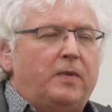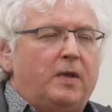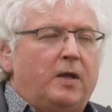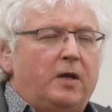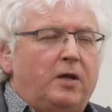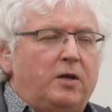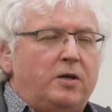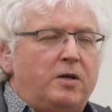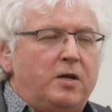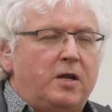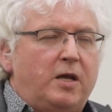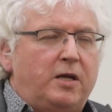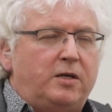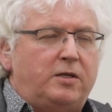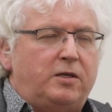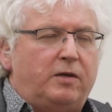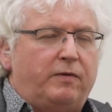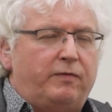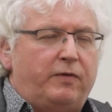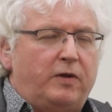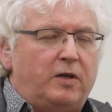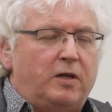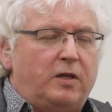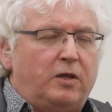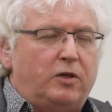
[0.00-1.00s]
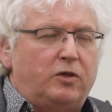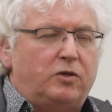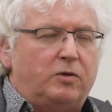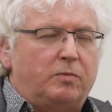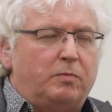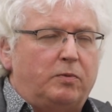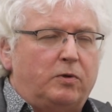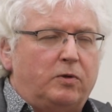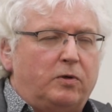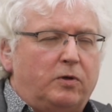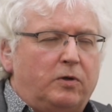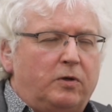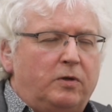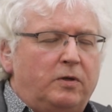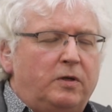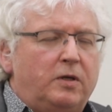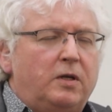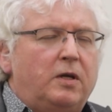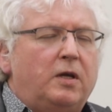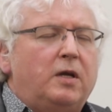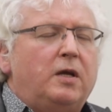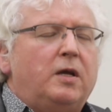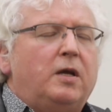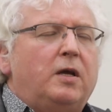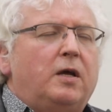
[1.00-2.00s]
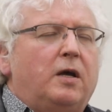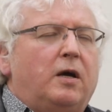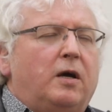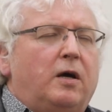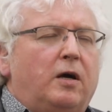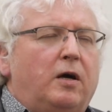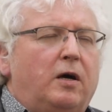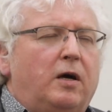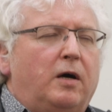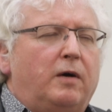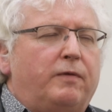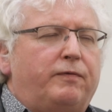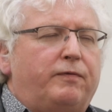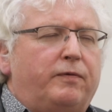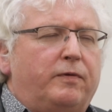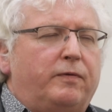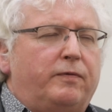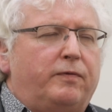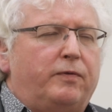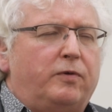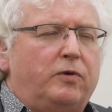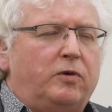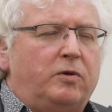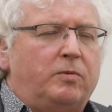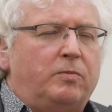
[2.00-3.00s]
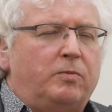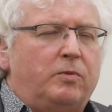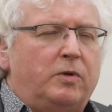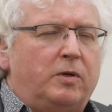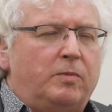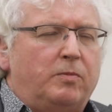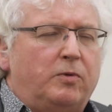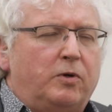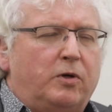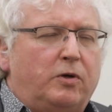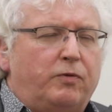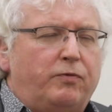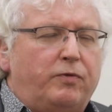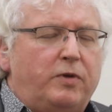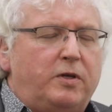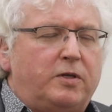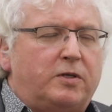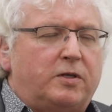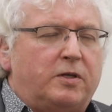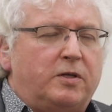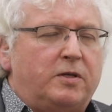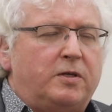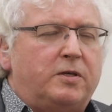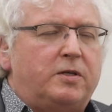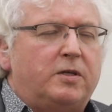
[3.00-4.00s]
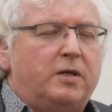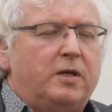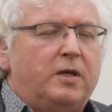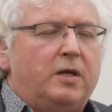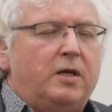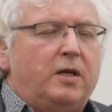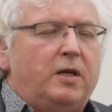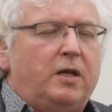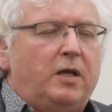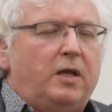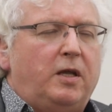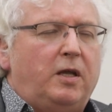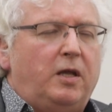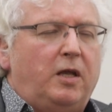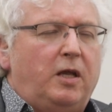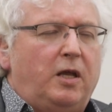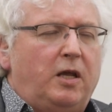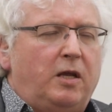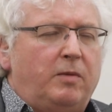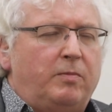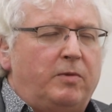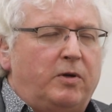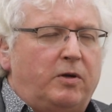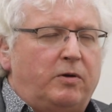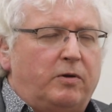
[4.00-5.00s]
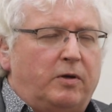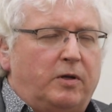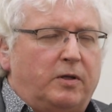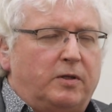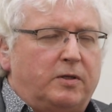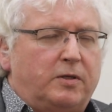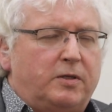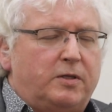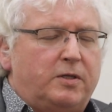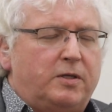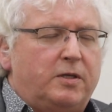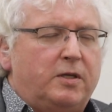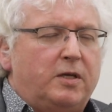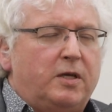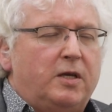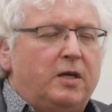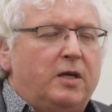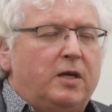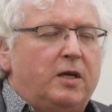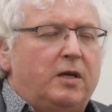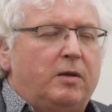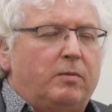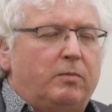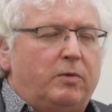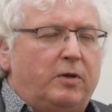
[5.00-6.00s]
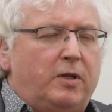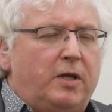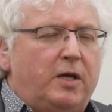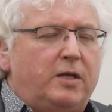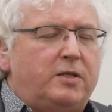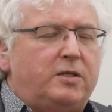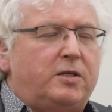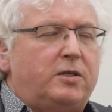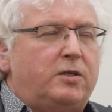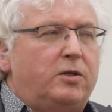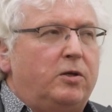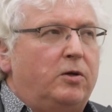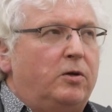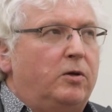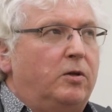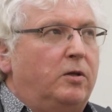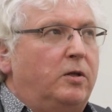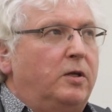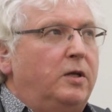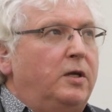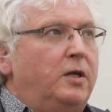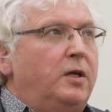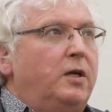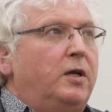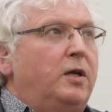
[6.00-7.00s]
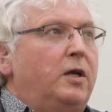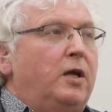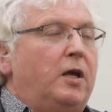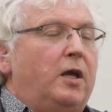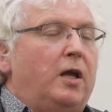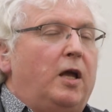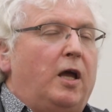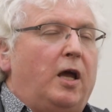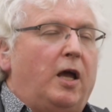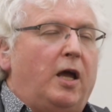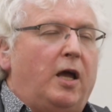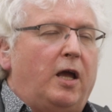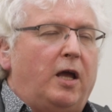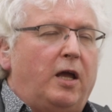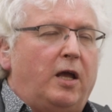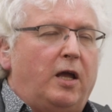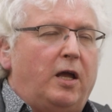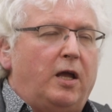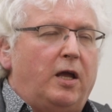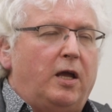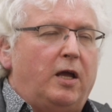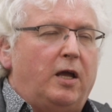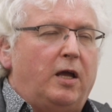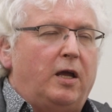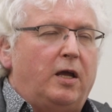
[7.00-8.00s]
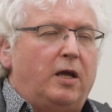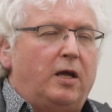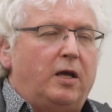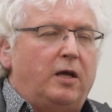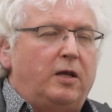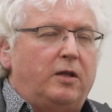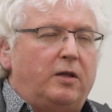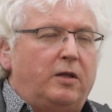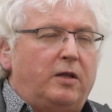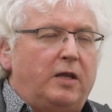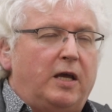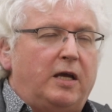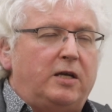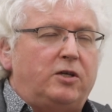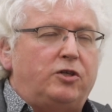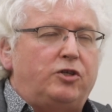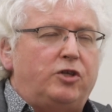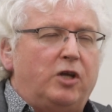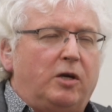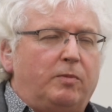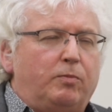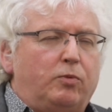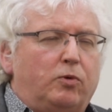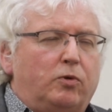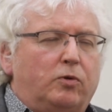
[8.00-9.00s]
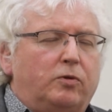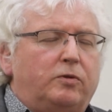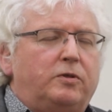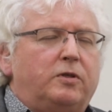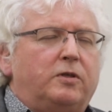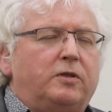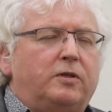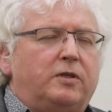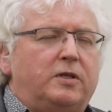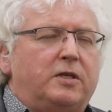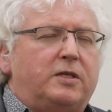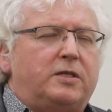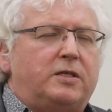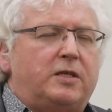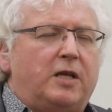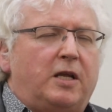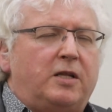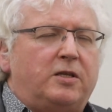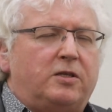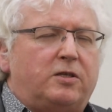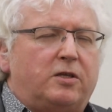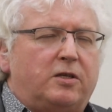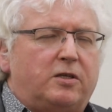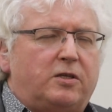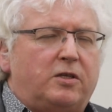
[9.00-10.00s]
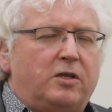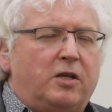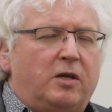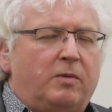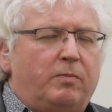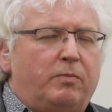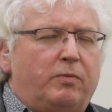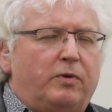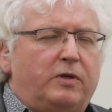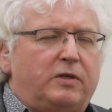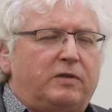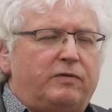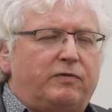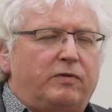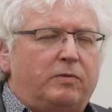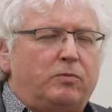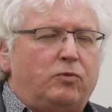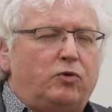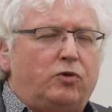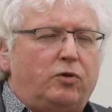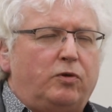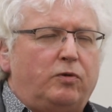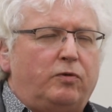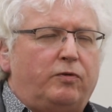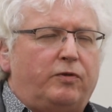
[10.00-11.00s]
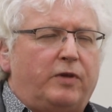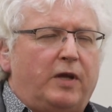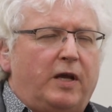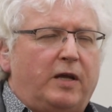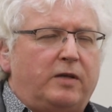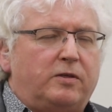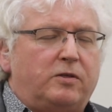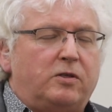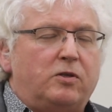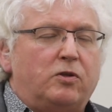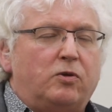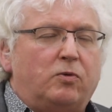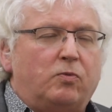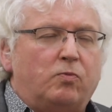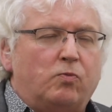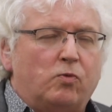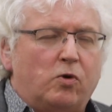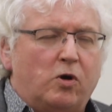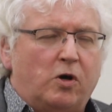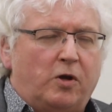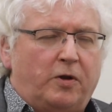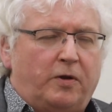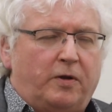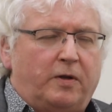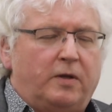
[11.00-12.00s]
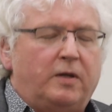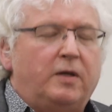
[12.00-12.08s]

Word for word: native English born, half of whom were more recent immigrants. But that's still, uh, that doubled the census numbers from 2001.